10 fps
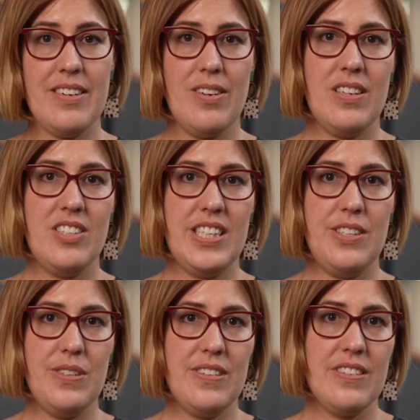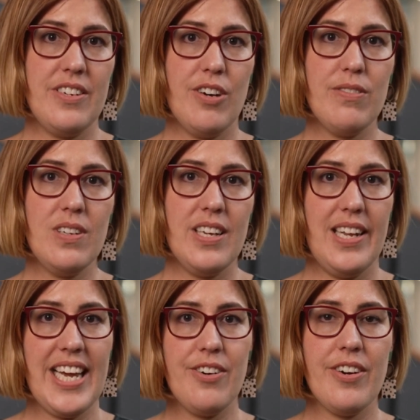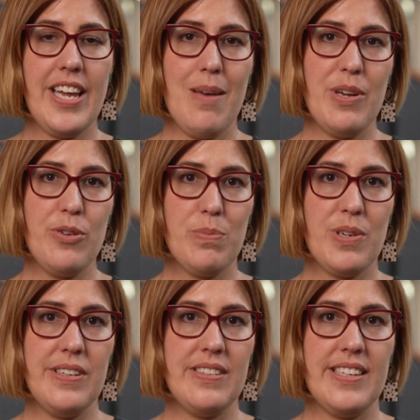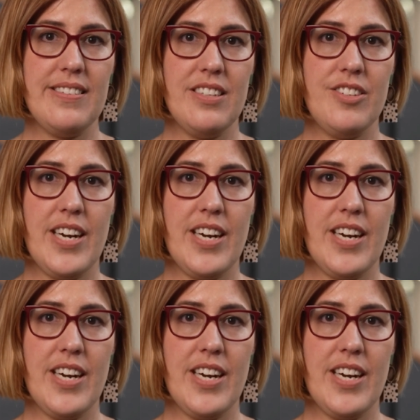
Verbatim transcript: technology uses a novel electrochemical process to